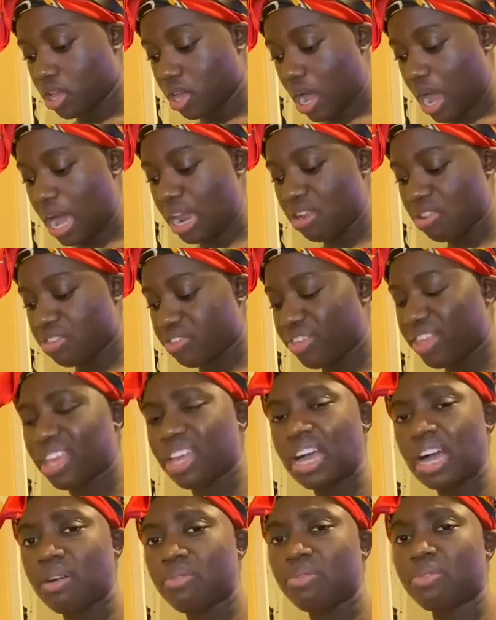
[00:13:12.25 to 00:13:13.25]
I don't think
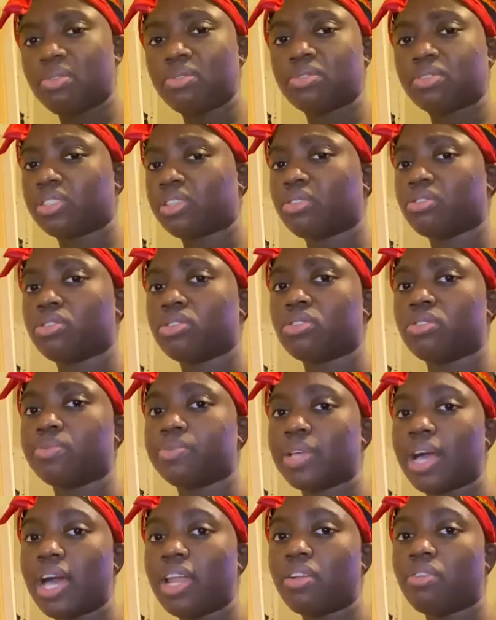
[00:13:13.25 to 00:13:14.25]
I will wholesale tubes.
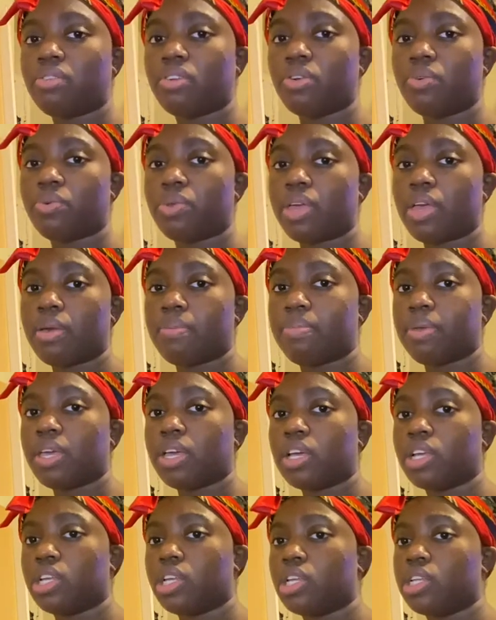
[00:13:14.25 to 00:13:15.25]
I don't know yet
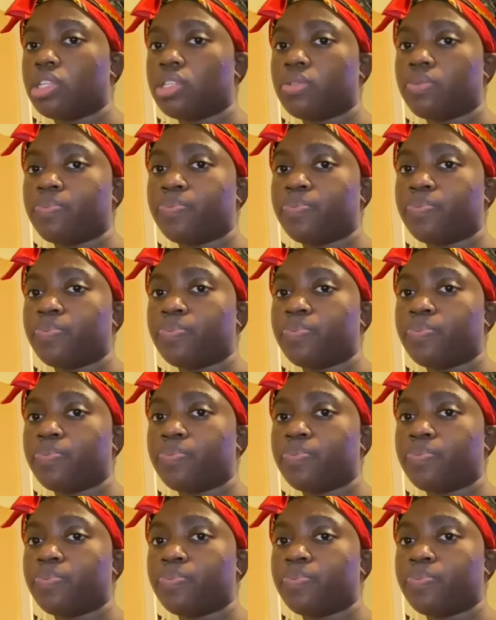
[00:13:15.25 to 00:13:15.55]
because,